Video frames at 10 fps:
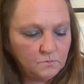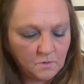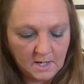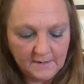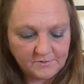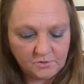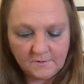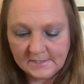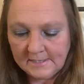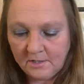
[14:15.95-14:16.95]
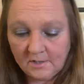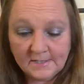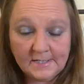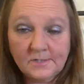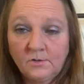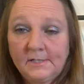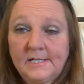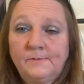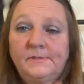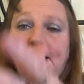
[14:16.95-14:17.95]
I'll have to do this later because that's going to
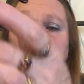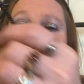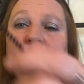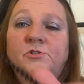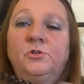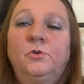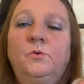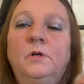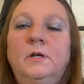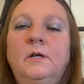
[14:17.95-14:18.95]
take some time to